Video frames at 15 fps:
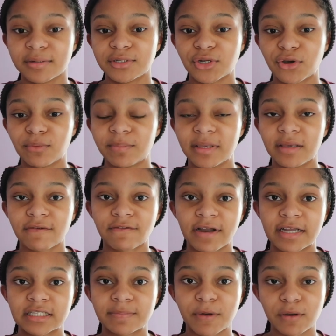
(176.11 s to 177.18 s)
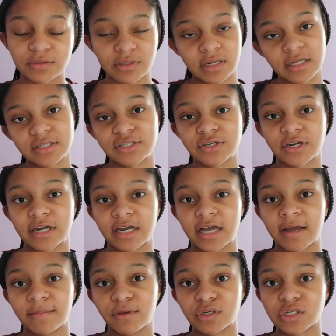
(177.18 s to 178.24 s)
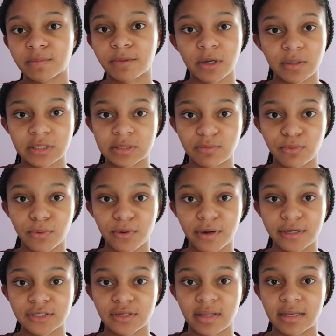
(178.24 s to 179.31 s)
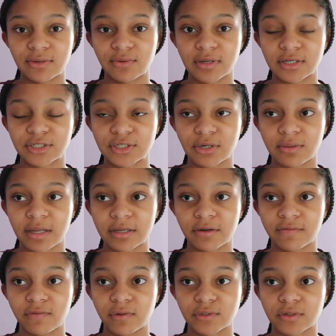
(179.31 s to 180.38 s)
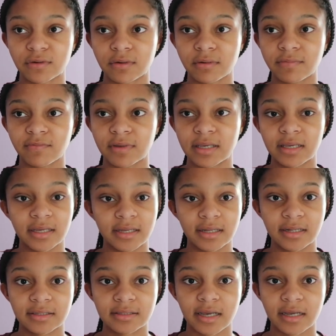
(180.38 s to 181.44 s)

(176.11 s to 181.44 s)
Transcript: don't be afraid to post on instagram you should post more so that you can show like your future kids